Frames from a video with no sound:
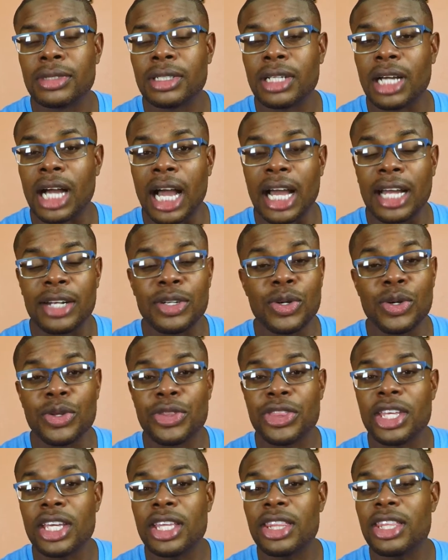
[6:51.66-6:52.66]
I don't
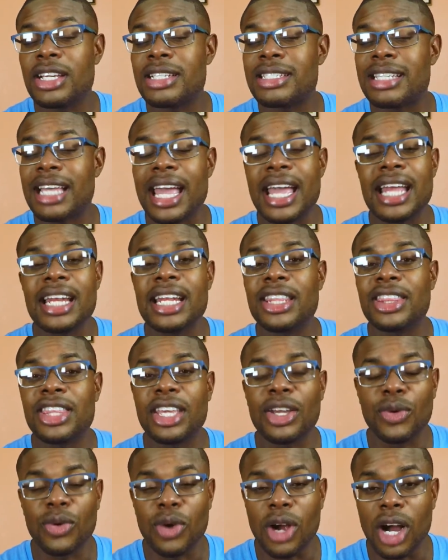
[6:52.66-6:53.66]
think there's
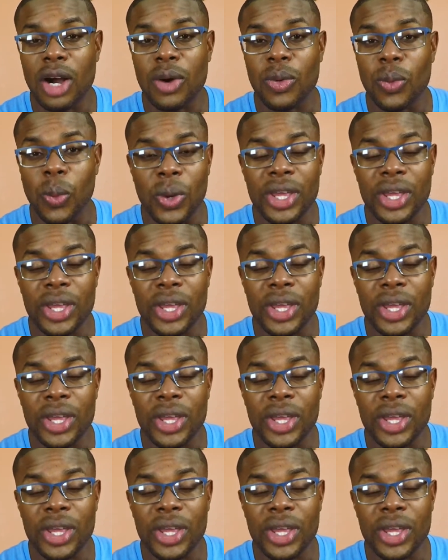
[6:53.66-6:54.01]
anything wrong